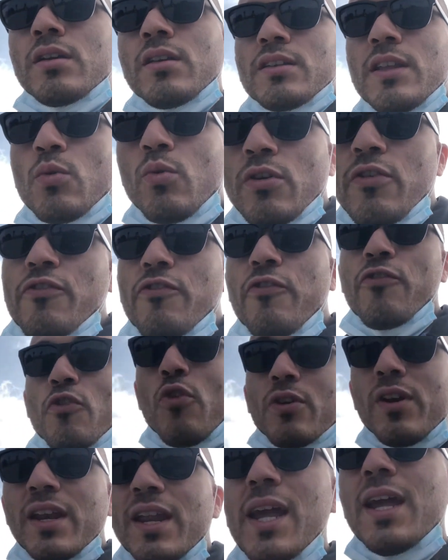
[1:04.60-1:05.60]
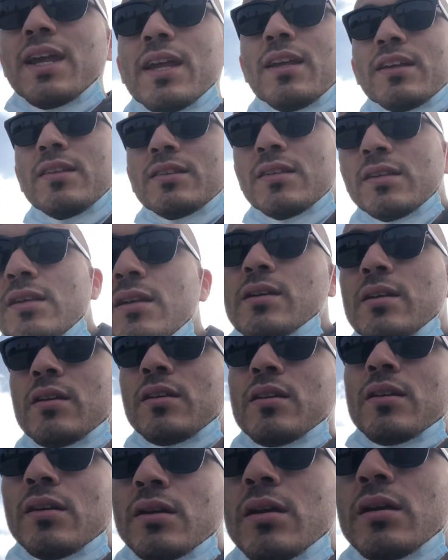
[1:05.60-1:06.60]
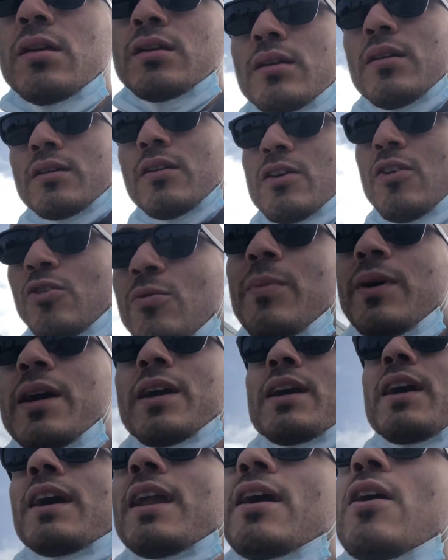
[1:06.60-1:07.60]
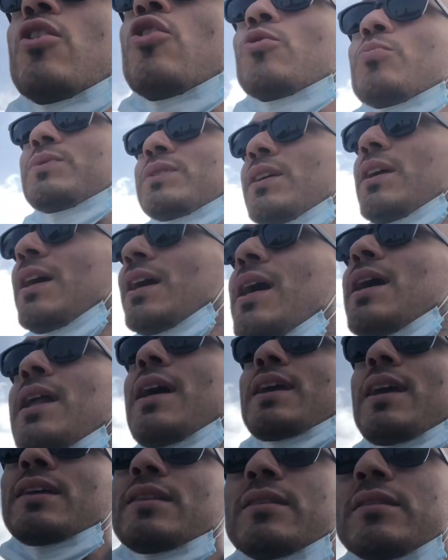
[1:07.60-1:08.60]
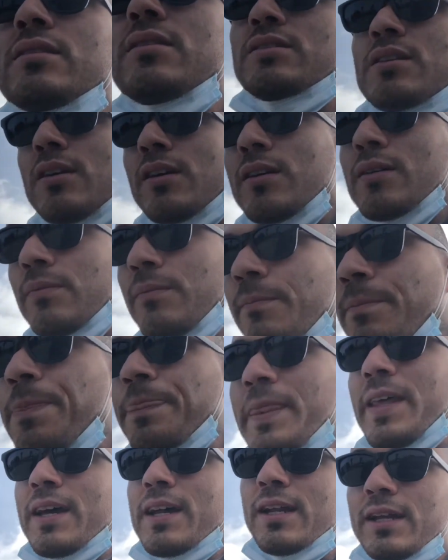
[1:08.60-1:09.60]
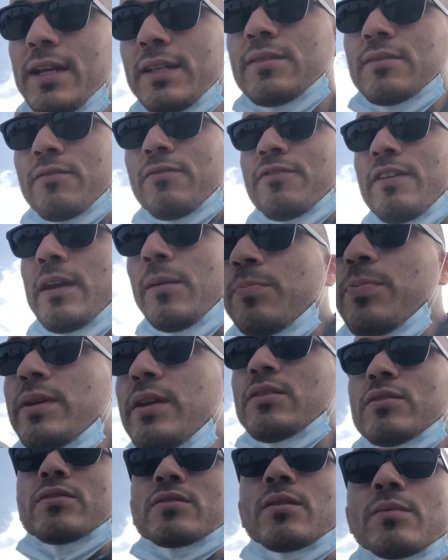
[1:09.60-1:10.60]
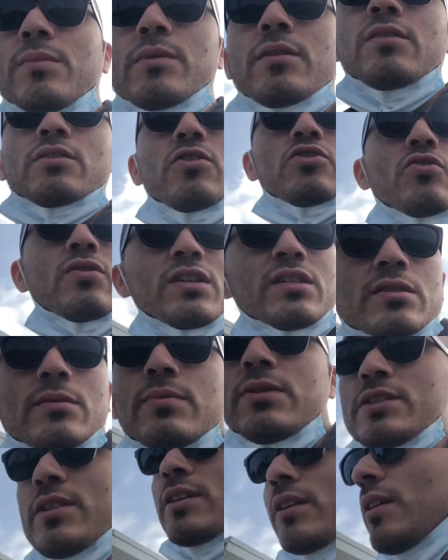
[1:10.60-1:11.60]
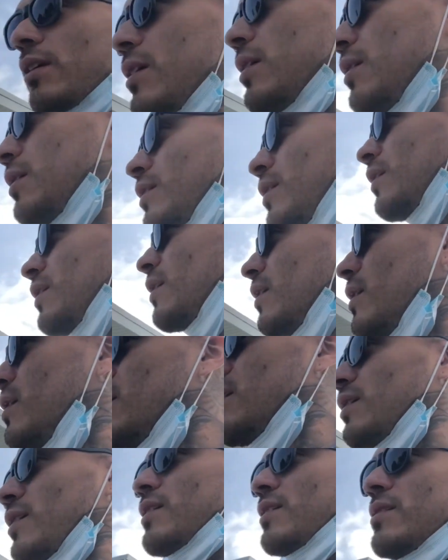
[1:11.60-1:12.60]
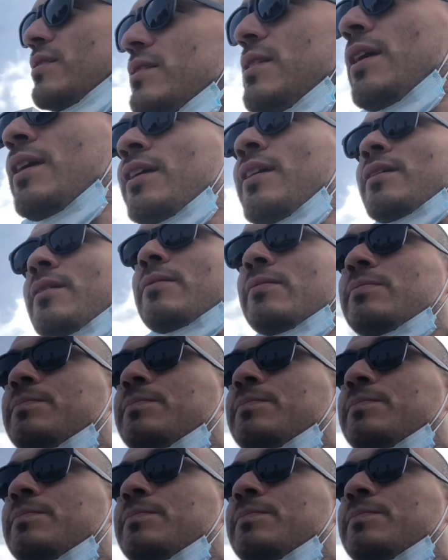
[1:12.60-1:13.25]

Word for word: They work four days. Oh my God, I hope to God I get this job. I gotta get some fake pee or something or drink some shit. It's damn.